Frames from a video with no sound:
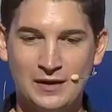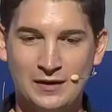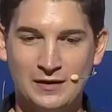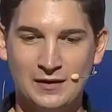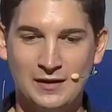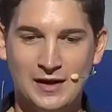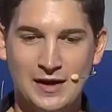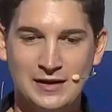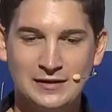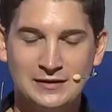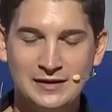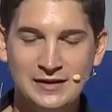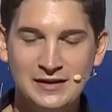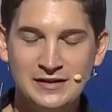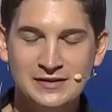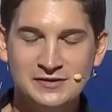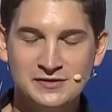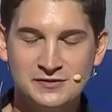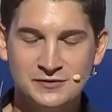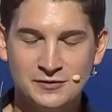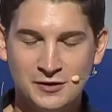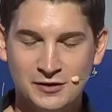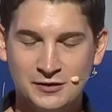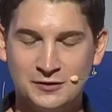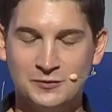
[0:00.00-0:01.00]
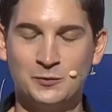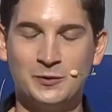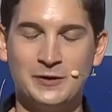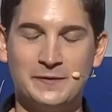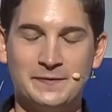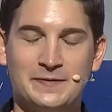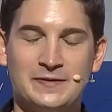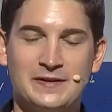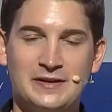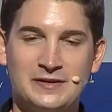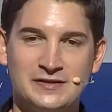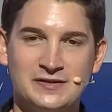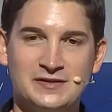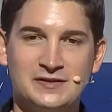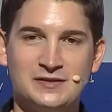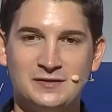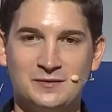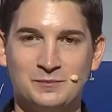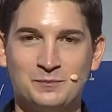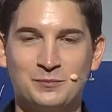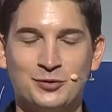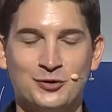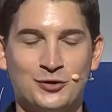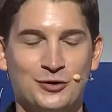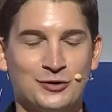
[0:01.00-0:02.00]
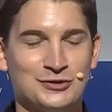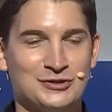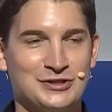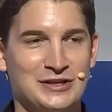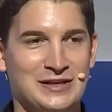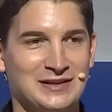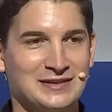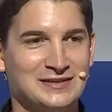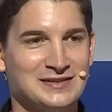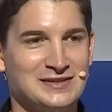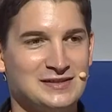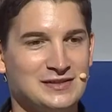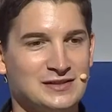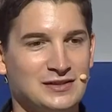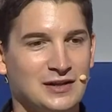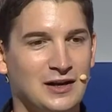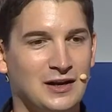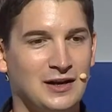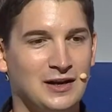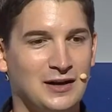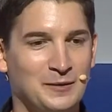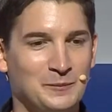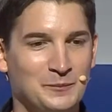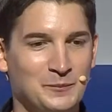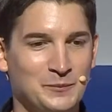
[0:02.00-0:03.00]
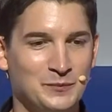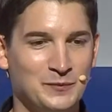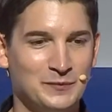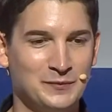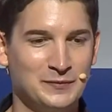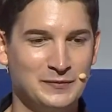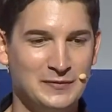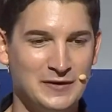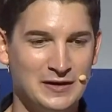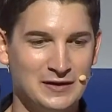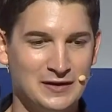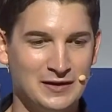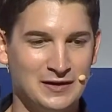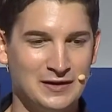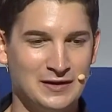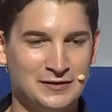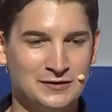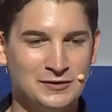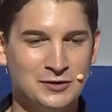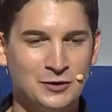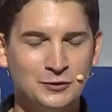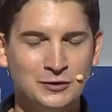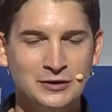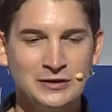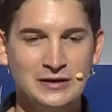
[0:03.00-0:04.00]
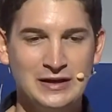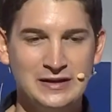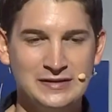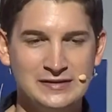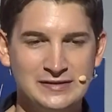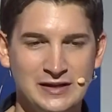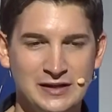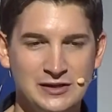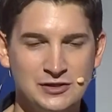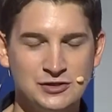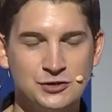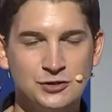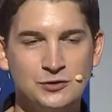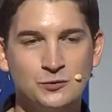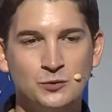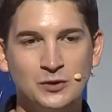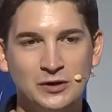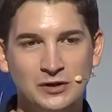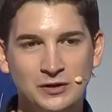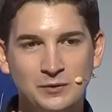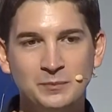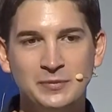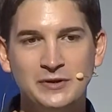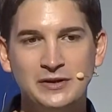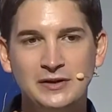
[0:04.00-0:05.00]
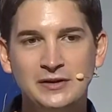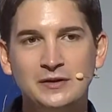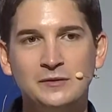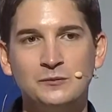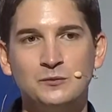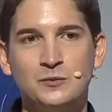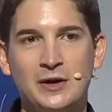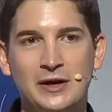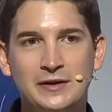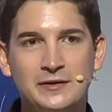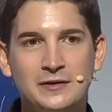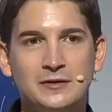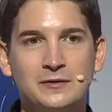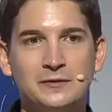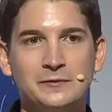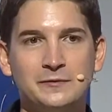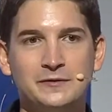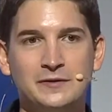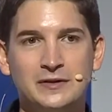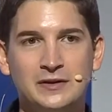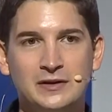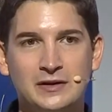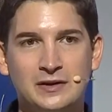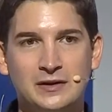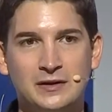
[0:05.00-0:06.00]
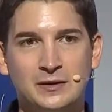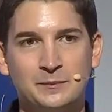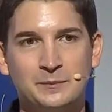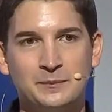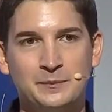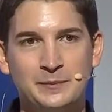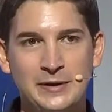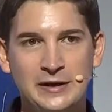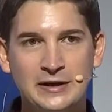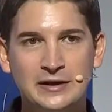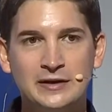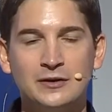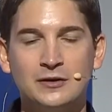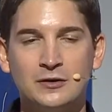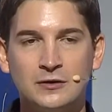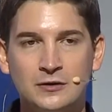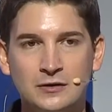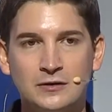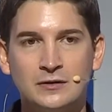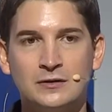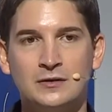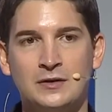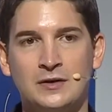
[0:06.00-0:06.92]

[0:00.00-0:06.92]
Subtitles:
At least not with this project. The tokenization will be one of the bigger